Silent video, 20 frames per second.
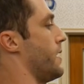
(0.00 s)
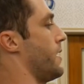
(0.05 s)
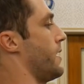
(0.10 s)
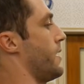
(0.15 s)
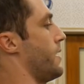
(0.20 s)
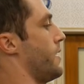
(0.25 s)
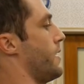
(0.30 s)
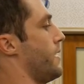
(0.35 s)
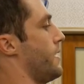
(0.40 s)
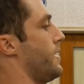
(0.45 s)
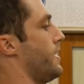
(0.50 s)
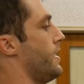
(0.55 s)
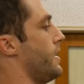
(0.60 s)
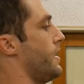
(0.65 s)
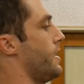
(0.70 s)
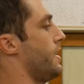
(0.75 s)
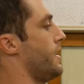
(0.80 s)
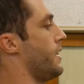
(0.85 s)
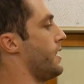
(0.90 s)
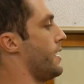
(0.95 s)

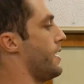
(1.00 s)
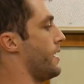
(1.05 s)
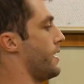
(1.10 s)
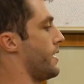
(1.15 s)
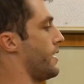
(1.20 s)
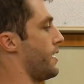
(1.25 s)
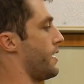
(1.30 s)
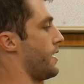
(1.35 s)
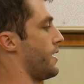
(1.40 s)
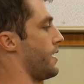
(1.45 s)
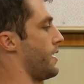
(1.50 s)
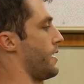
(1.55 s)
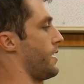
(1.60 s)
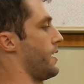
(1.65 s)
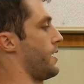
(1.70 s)
Nothing is said.